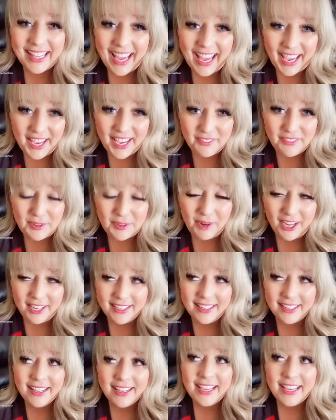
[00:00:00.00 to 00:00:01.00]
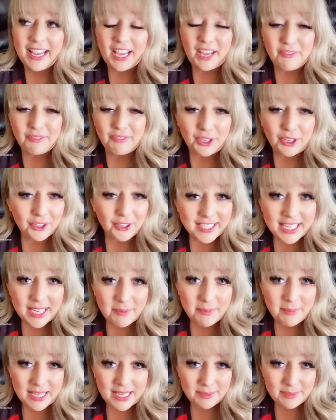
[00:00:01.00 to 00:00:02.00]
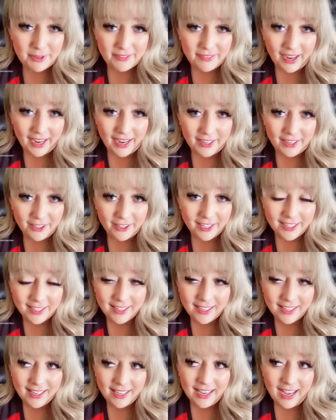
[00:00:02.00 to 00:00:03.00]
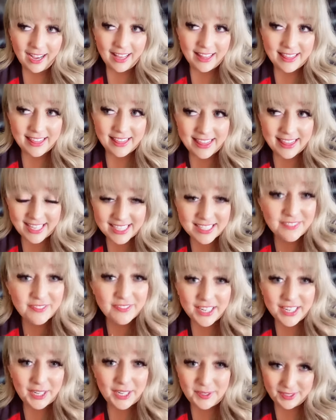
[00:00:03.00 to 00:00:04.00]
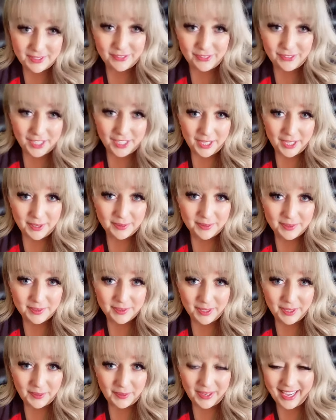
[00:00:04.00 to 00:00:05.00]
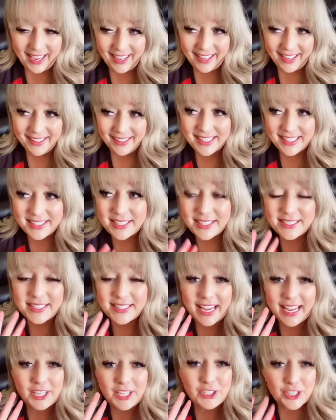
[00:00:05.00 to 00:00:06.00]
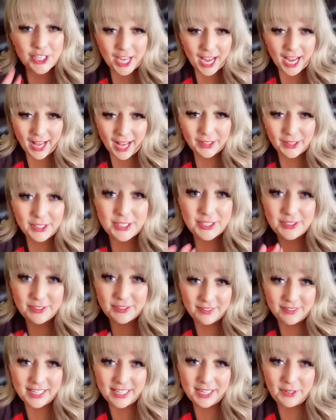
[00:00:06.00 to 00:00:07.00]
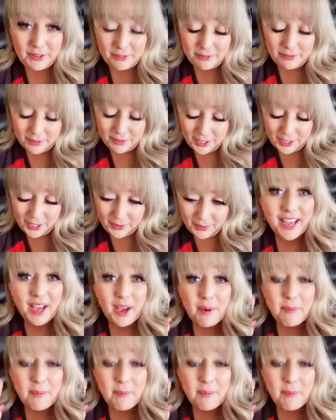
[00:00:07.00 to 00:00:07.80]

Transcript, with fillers: Hey everyone, if you're an EMS provider, this video is for you, okay? This is a challenge video for you.